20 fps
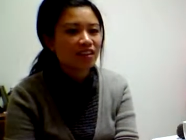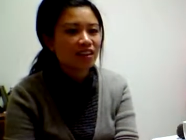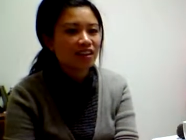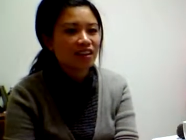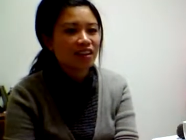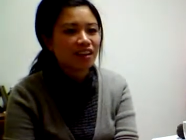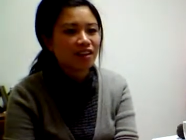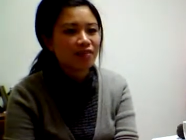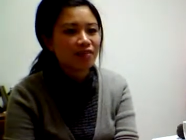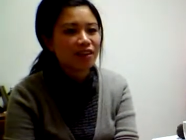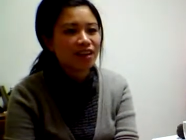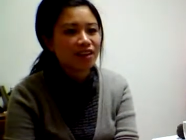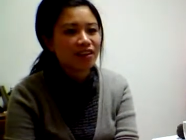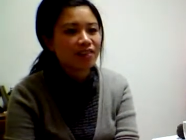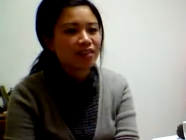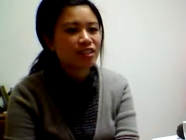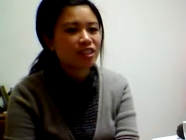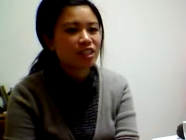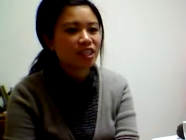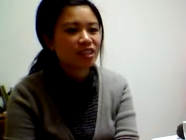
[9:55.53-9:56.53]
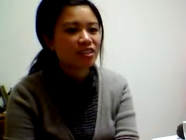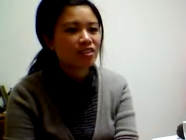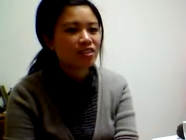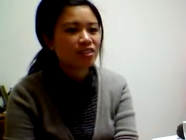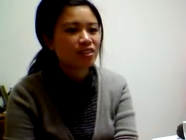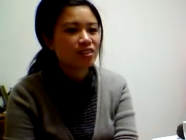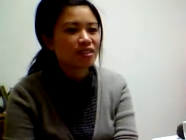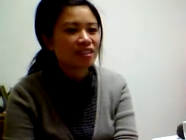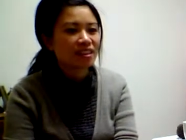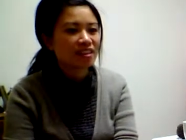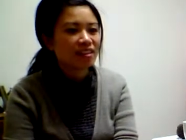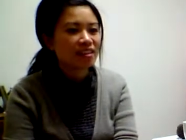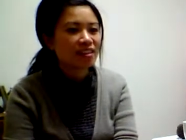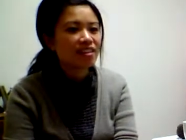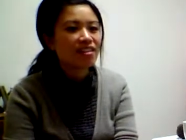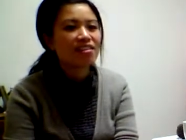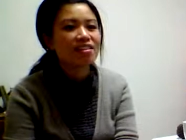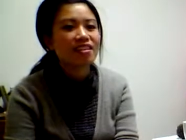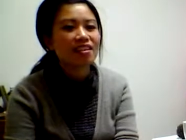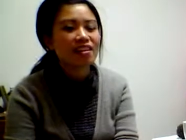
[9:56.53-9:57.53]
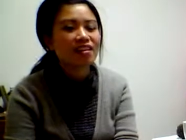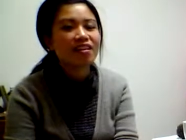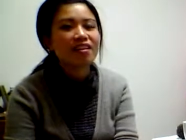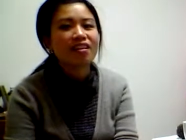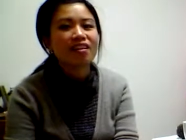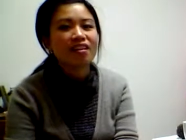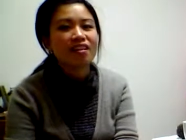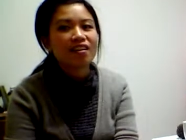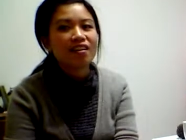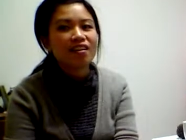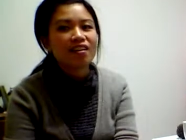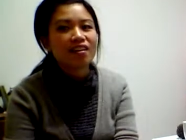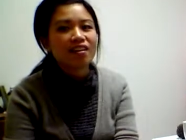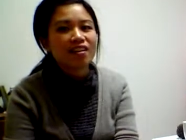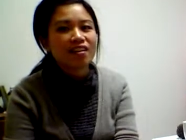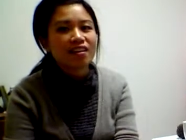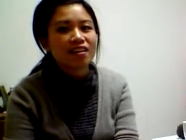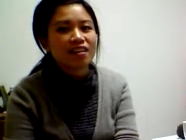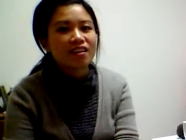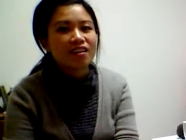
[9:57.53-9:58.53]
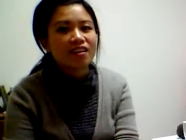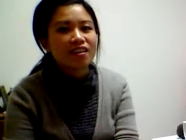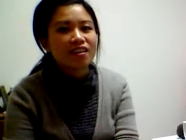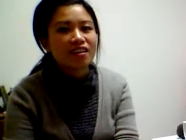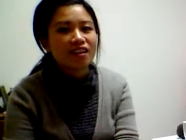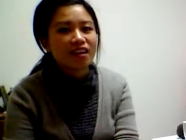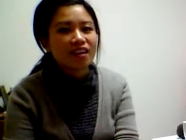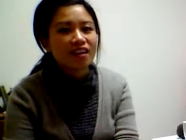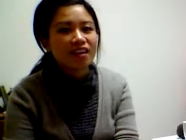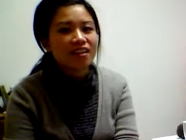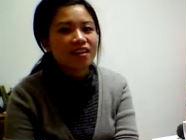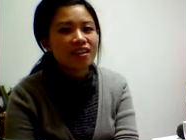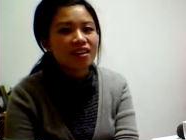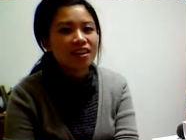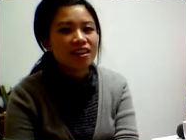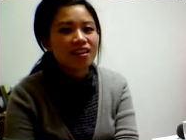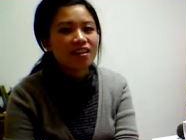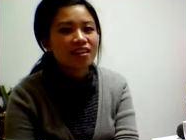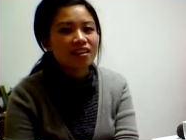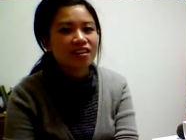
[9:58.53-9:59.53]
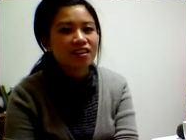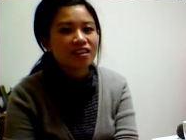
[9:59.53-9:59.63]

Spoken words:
Yeah, if I have a chance to say anything, I think